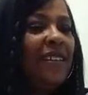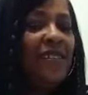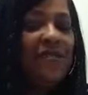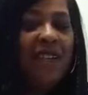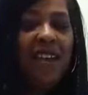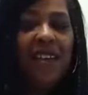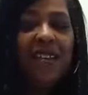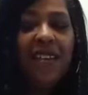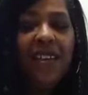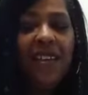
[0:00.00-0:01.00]

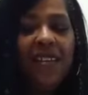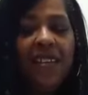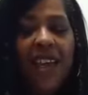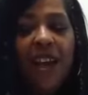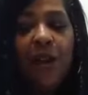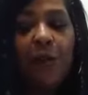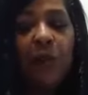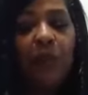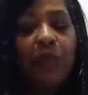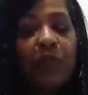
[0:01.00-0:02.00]
Okay. Now,
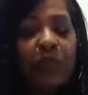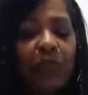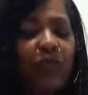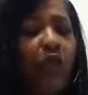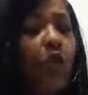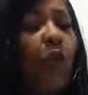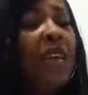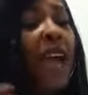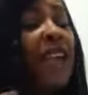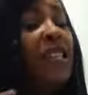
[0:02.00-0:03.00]

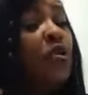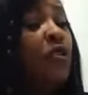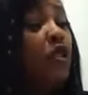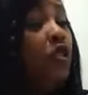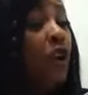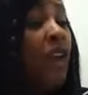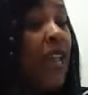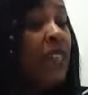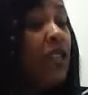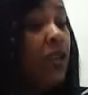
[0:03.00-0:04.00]
what high school did you go to
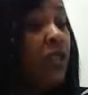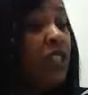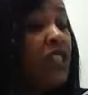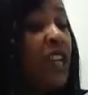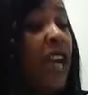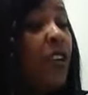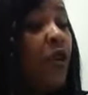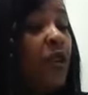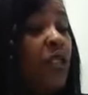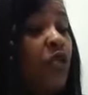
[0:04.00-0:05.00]
high school in Chicago,
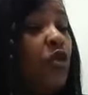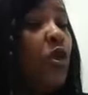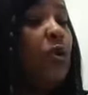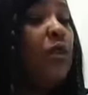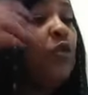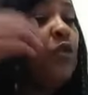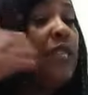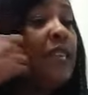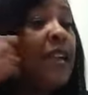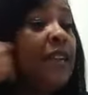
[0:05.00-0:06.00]
or did you go in
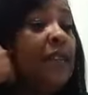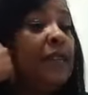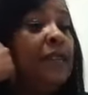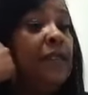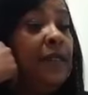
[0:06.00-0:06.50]
Louisiana?